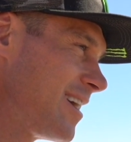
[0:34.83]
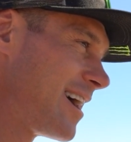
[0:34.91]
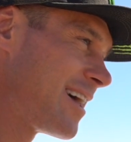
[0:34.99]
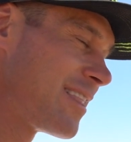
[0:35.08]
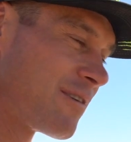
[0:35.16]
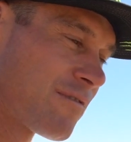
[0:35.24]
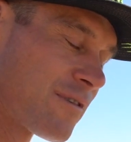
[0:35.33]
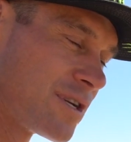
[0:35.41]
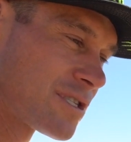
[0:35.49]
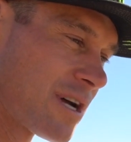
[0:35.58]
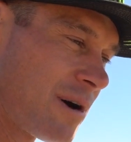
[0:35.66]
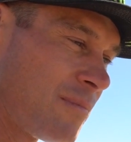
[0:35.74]
and then
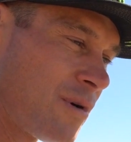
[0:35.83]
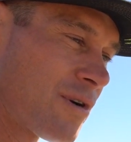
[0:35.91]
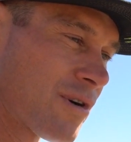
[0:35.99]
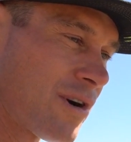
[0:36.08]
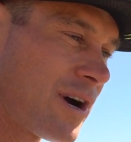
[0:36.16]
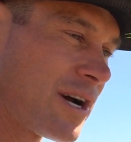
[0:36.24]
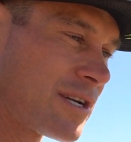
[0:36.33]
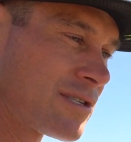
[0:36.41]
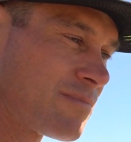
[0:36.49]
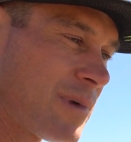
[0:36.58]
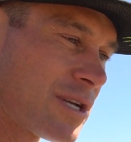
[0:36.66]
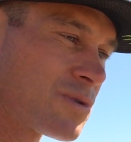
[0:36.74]
Freestyle
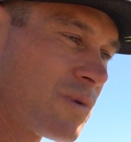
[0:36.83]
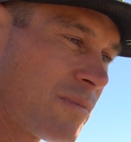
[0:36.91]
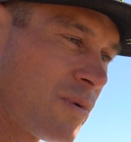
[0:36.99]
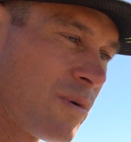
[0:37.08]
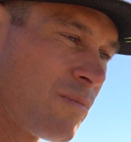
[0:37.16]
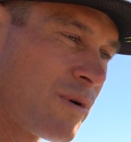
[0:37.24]
Motocross Best Whip will